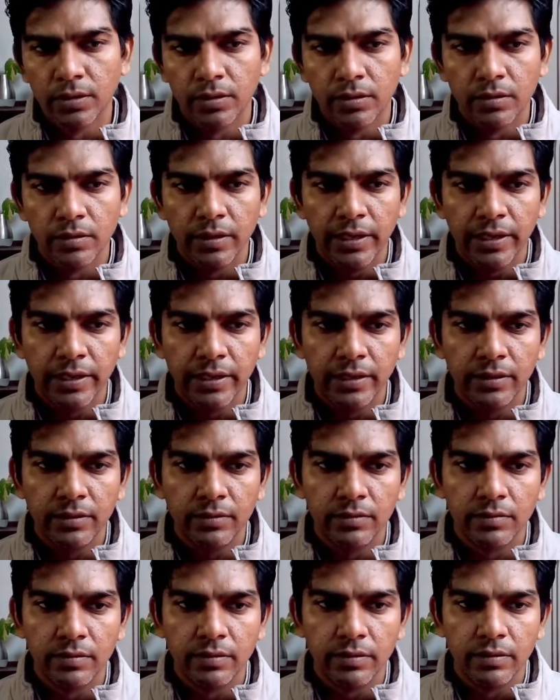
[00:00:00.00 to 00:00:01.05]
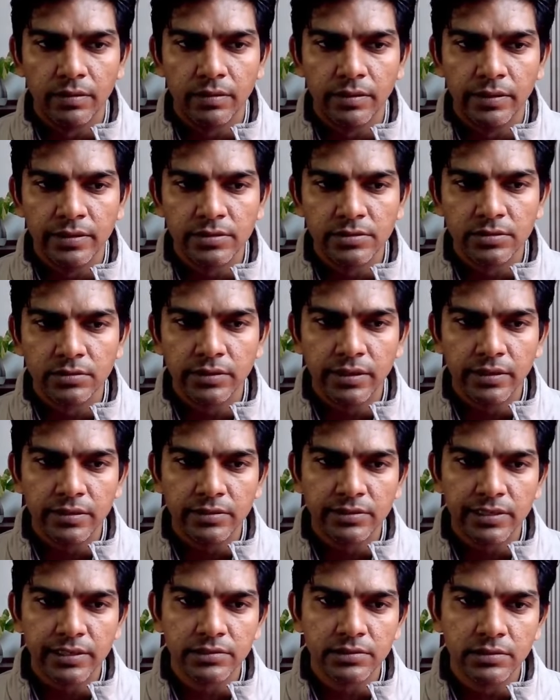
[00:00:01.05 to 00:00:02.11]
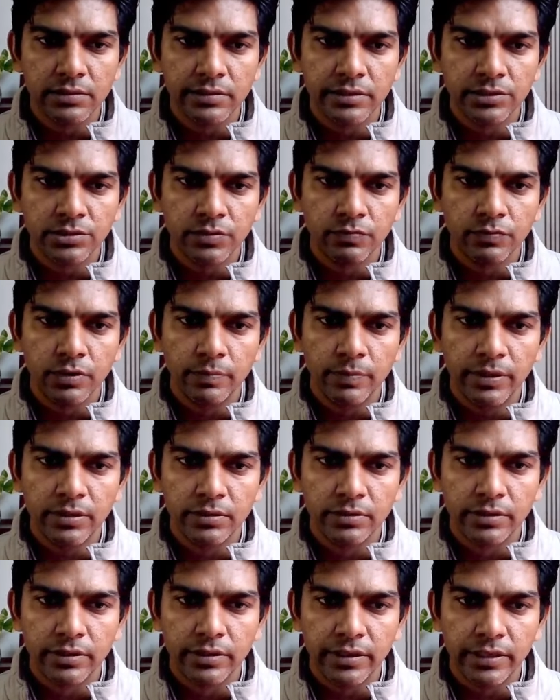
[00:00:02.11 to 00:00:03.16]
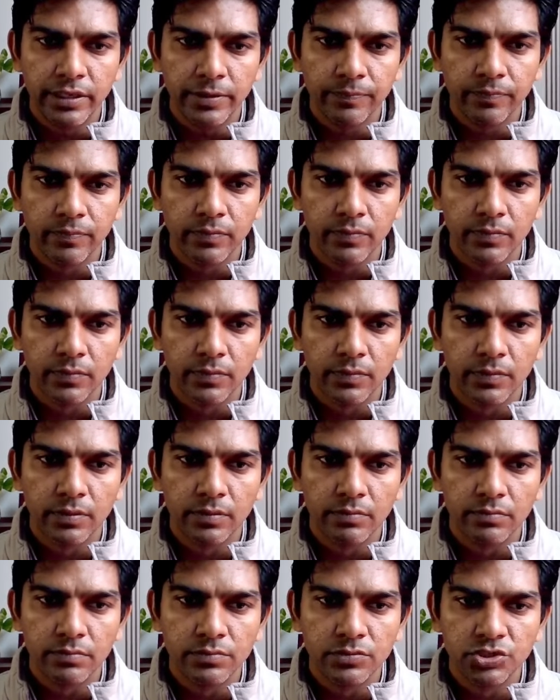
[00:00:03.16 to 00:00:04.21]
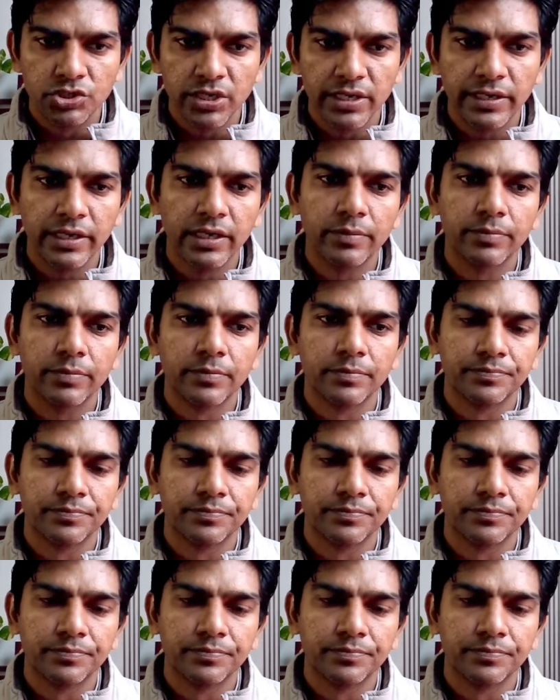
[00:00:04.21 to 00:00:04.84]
and instantaneous acceleration will be 30 j cap.